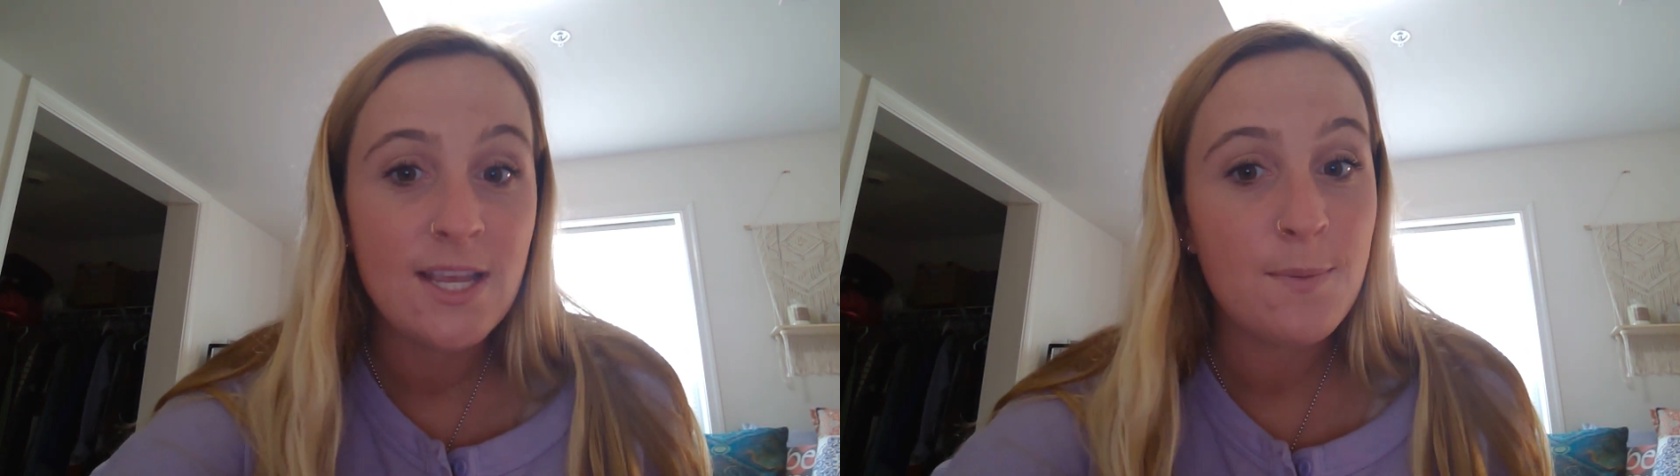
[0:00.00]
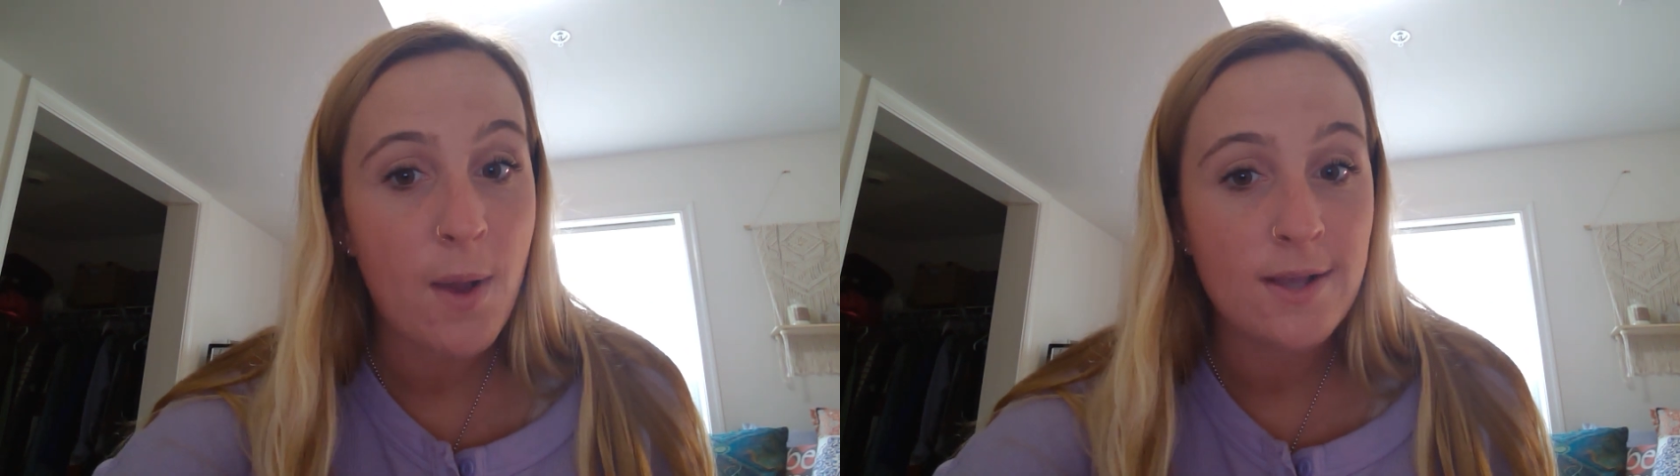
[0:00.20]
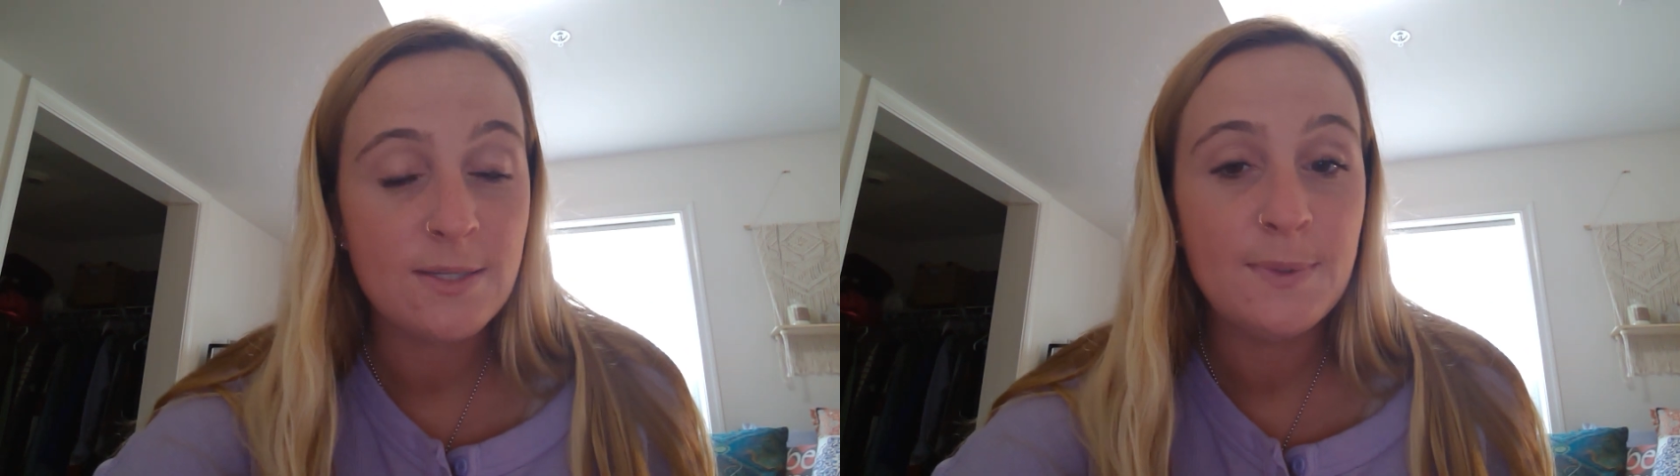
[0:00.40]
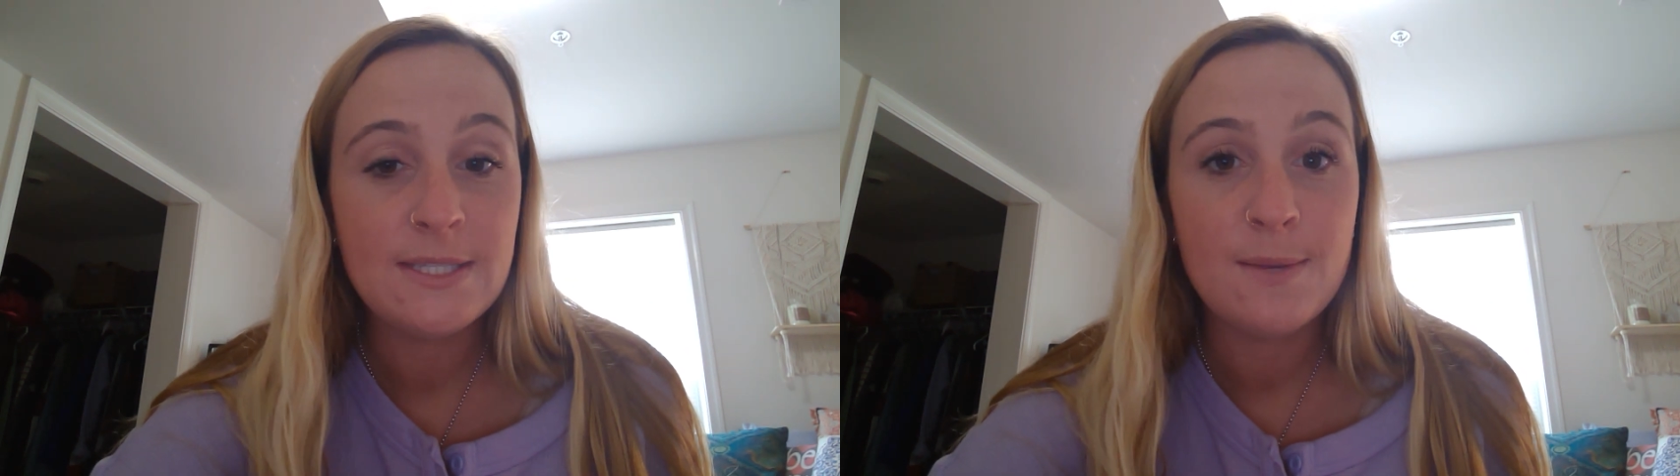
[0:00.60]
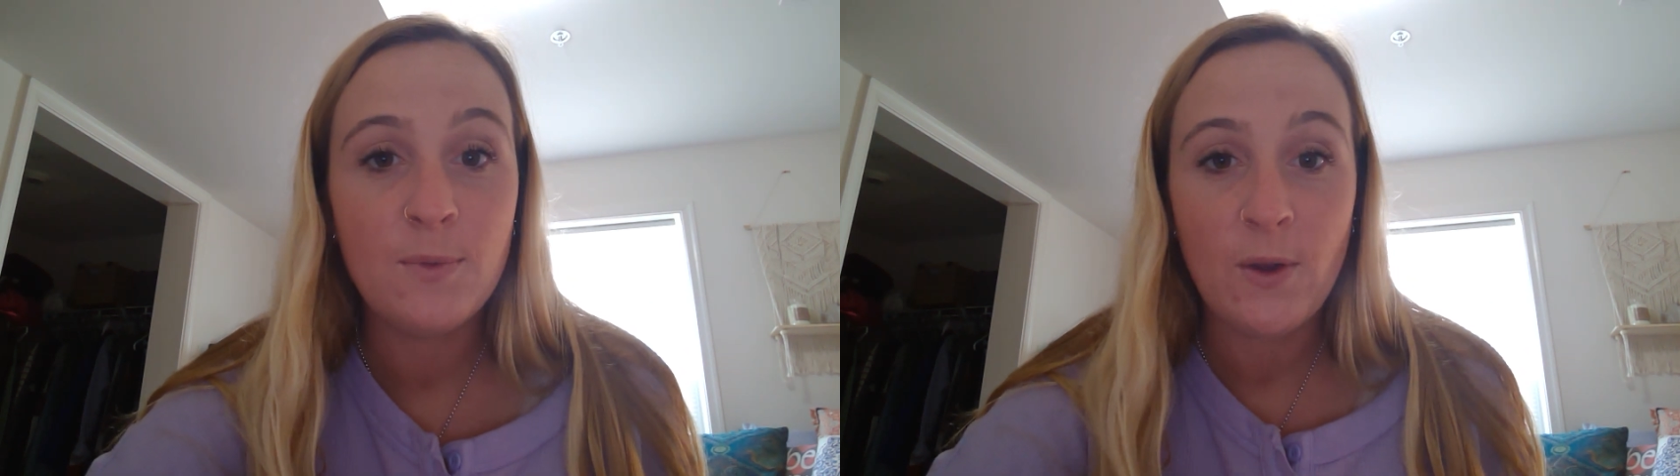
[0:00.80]
and possibly
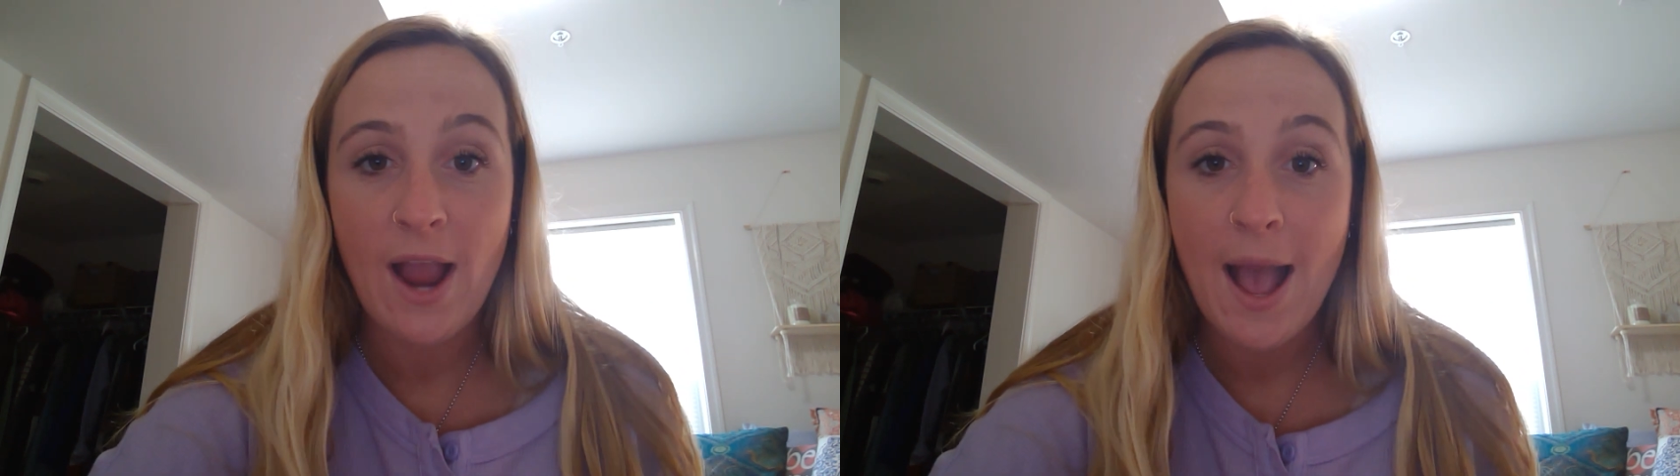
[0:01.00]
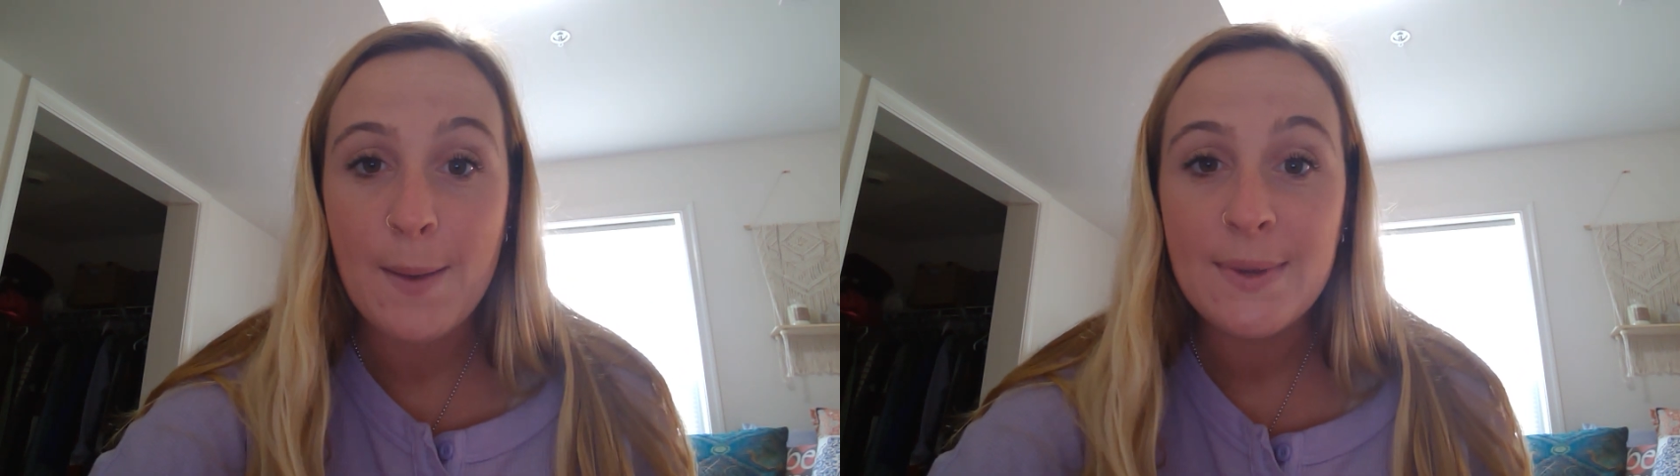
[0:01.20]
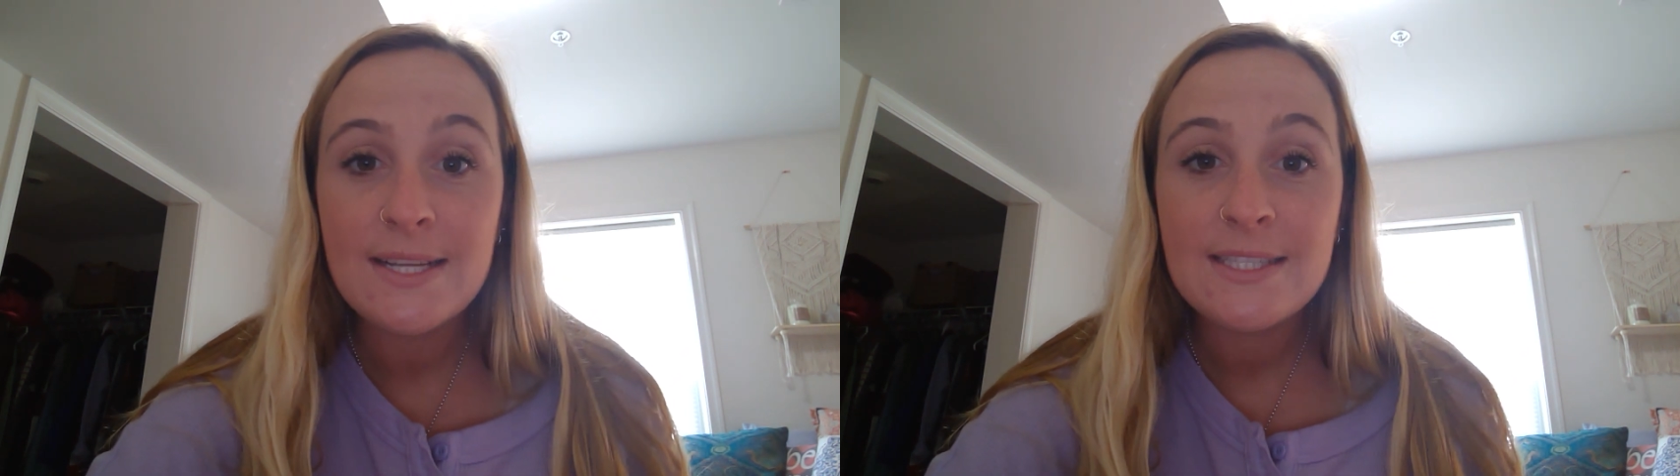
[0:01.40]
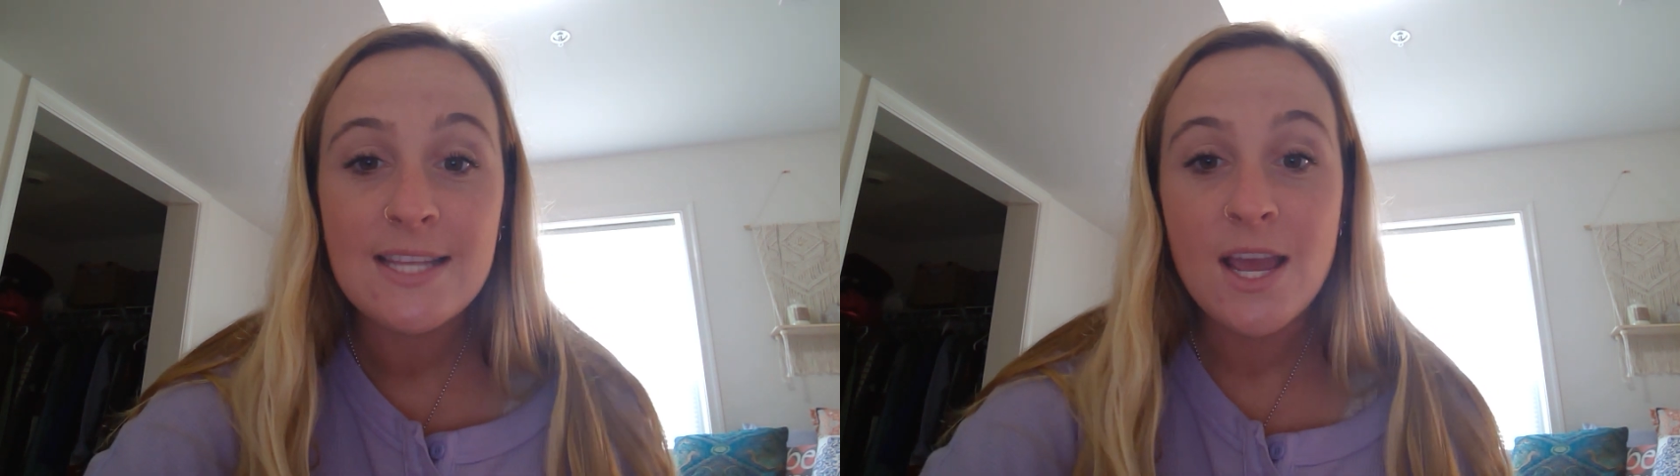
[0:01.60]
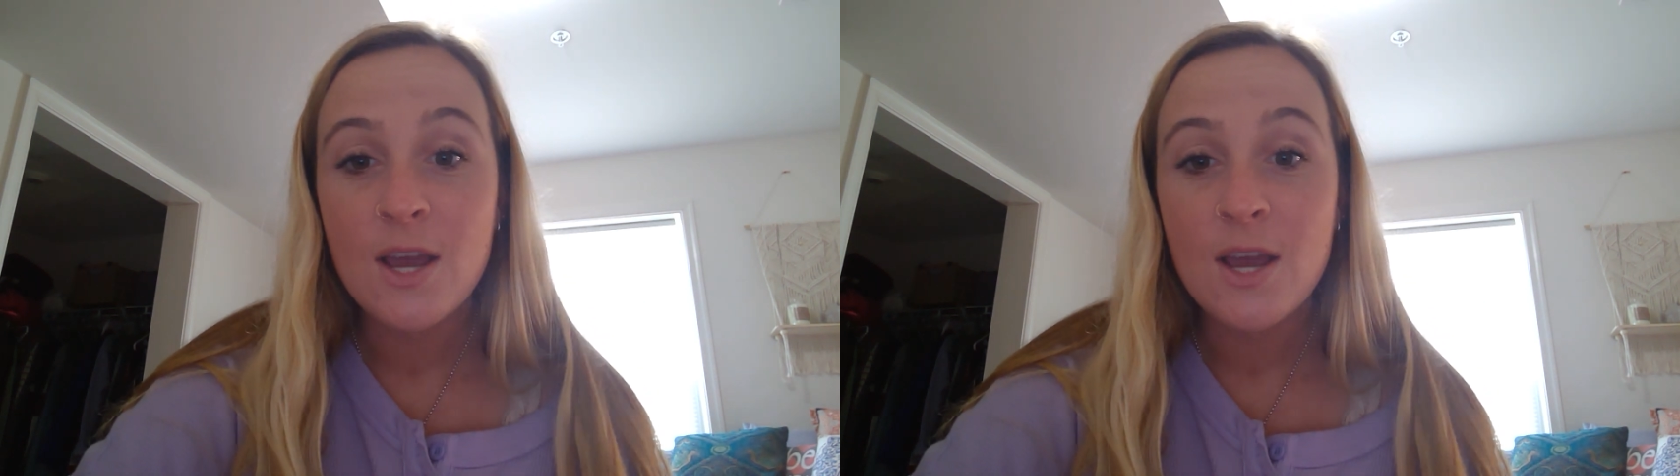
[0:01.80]
similar habits.